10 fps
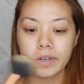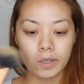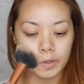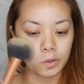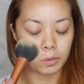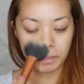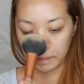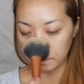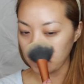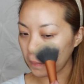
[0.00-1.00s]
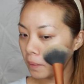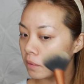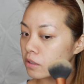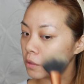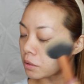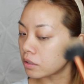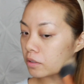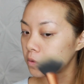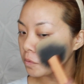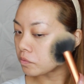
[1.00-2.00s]
onto my face.
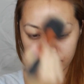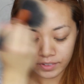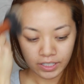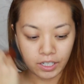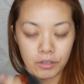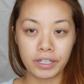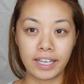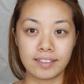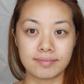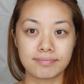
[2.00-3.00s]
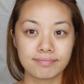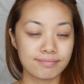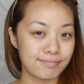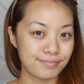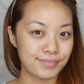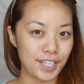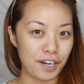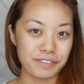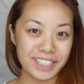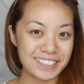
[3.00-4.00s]
Okay,
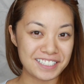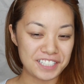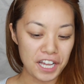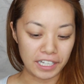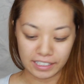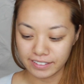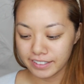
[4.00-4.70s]
our face is done.